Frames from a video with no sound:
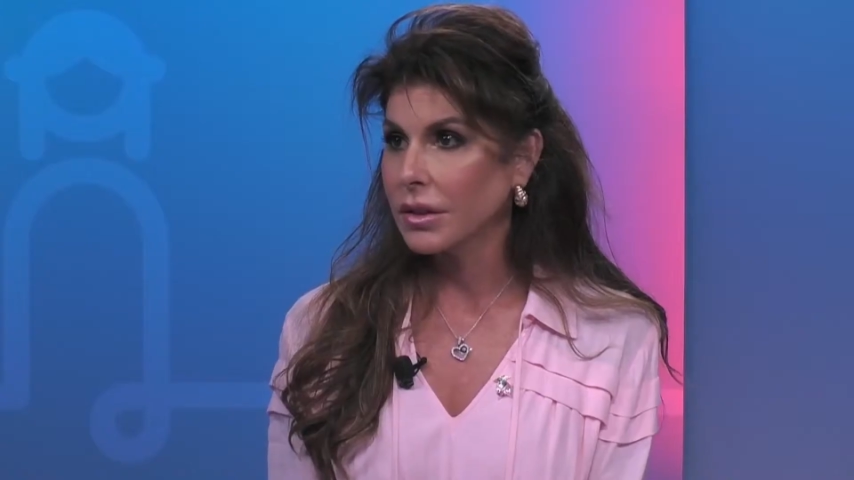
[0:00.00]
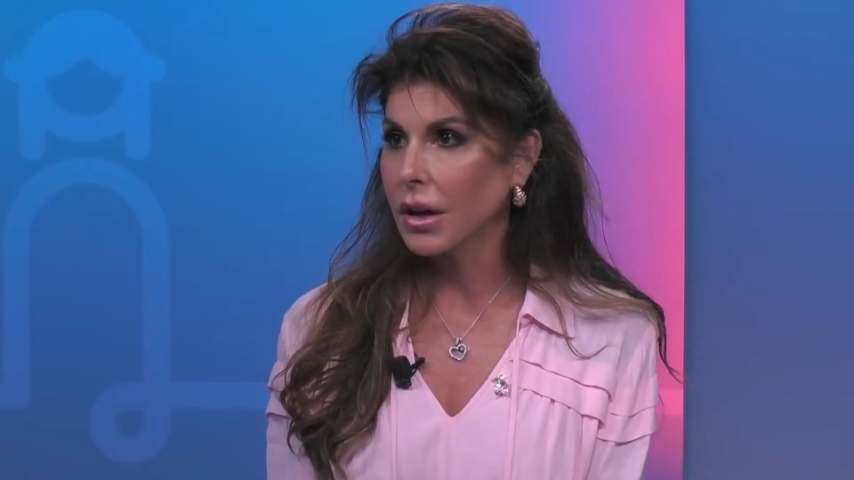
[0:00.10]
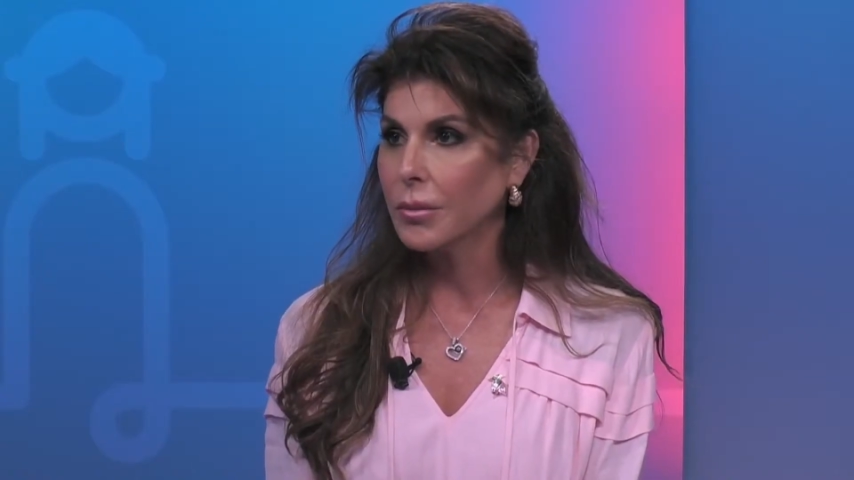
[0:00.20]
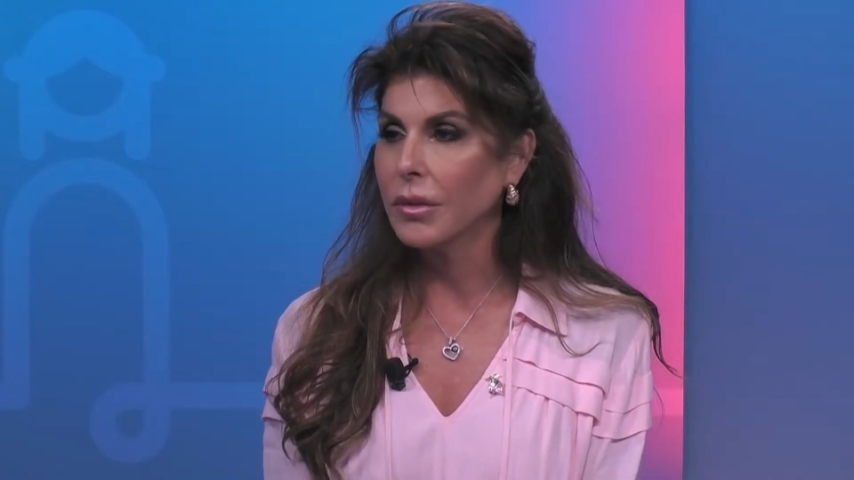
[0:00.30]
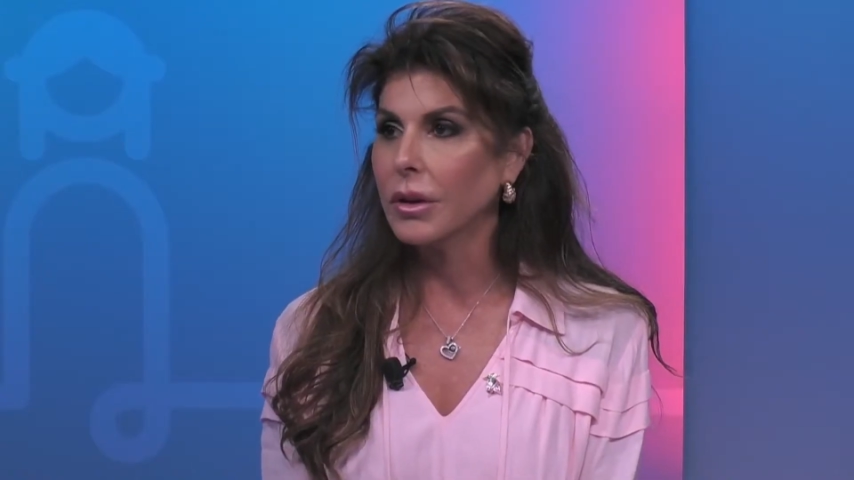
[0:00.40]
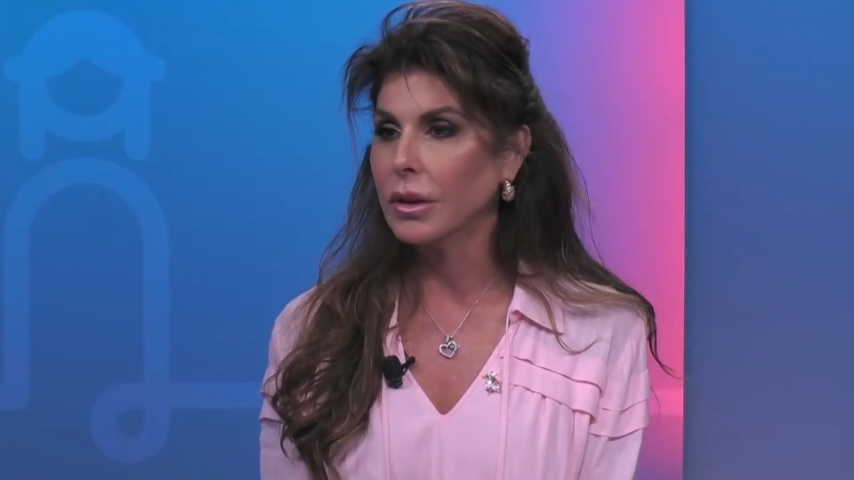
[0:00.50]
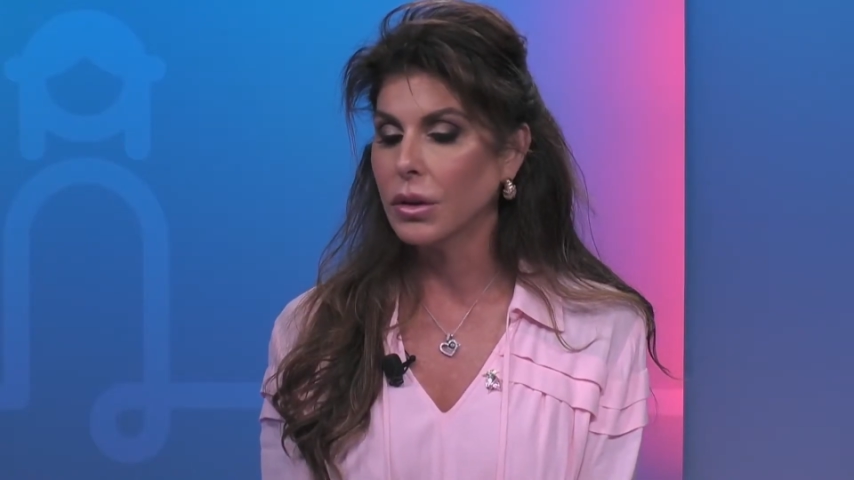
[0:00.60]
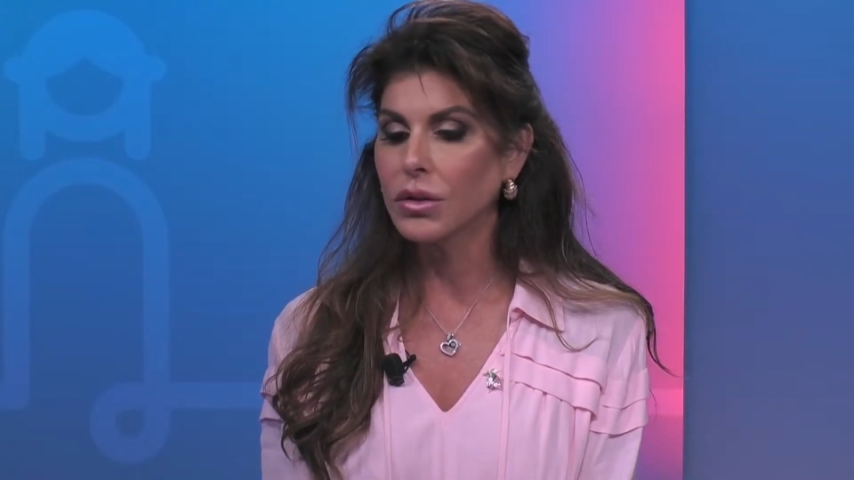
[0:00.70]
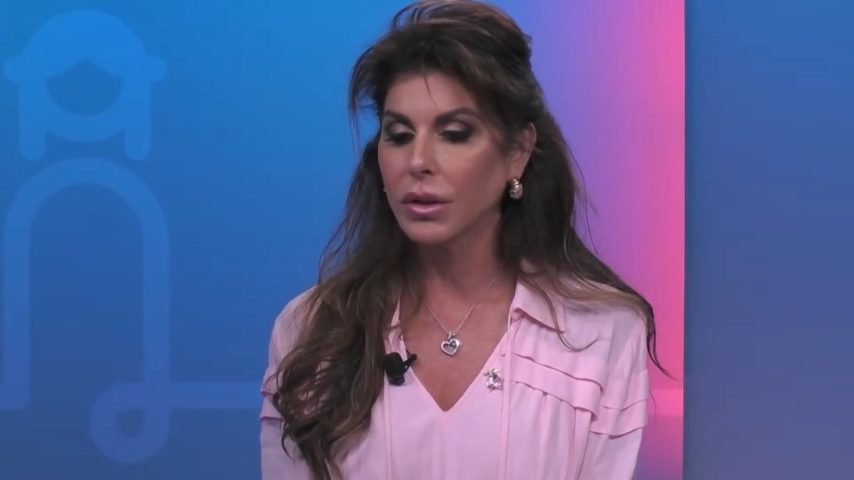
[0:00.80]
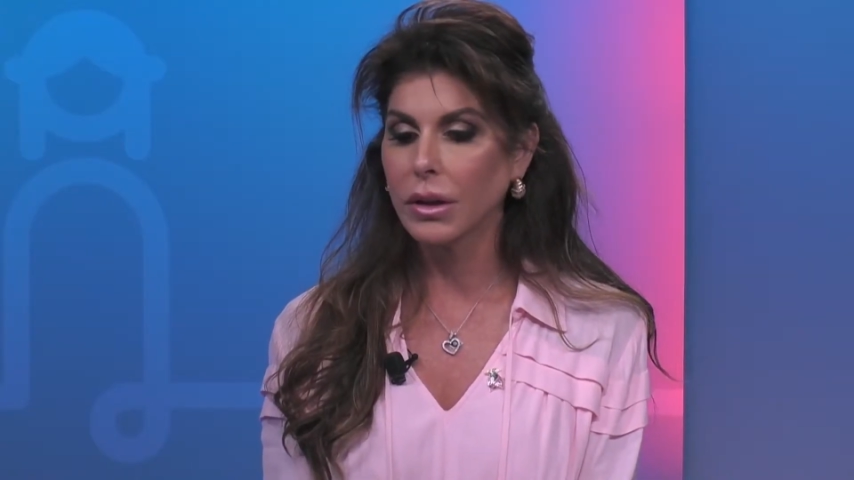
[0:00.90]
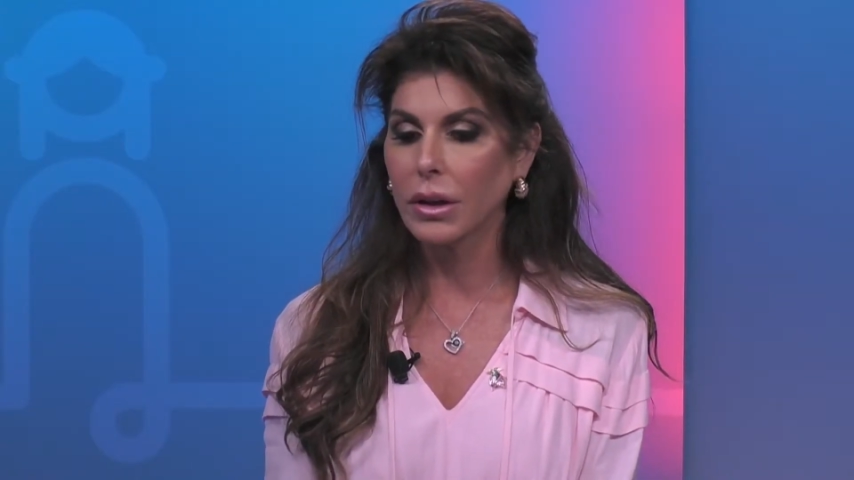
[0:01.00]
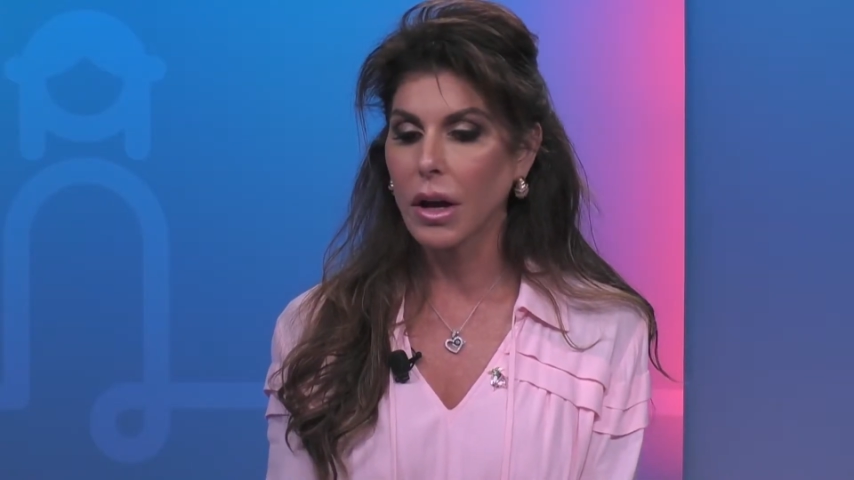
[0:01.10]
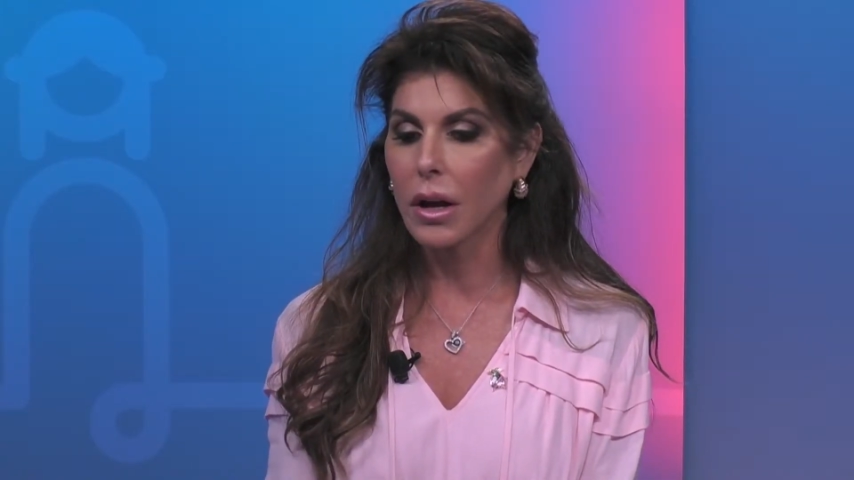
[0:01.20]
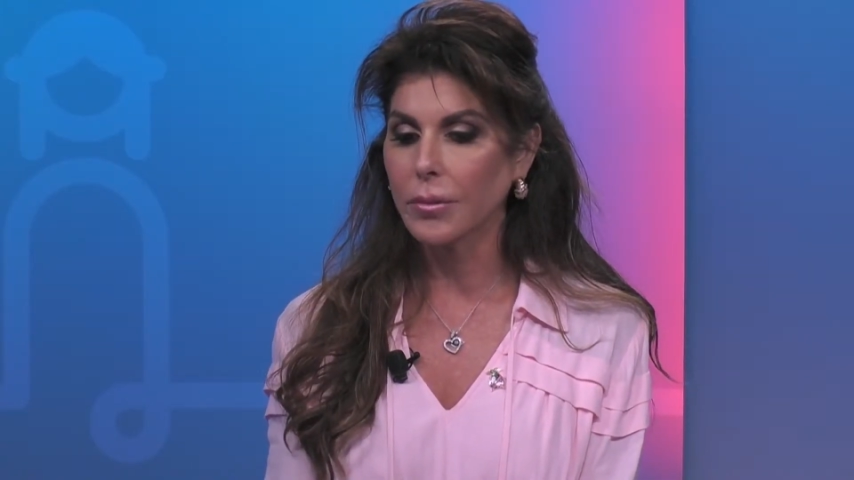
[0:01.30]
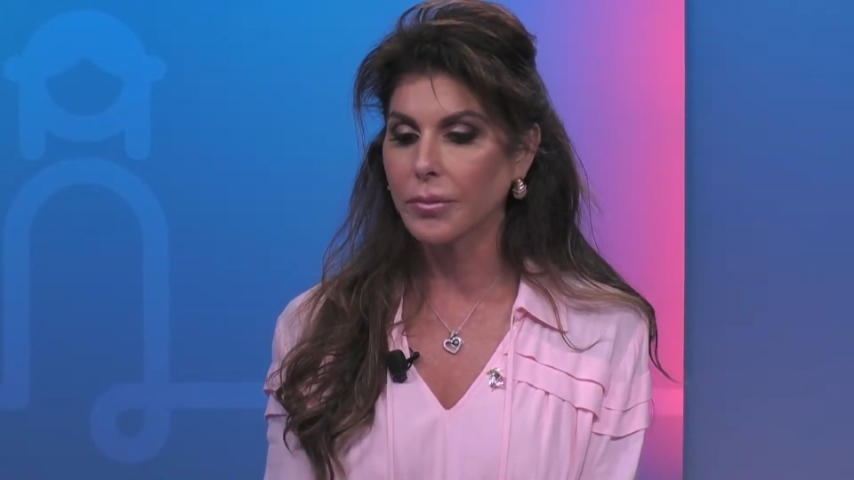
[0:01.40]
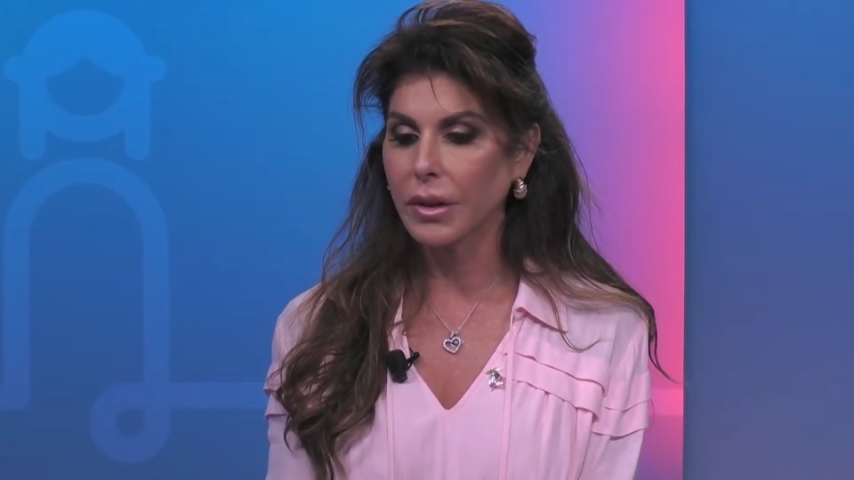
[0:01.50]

um, usually um,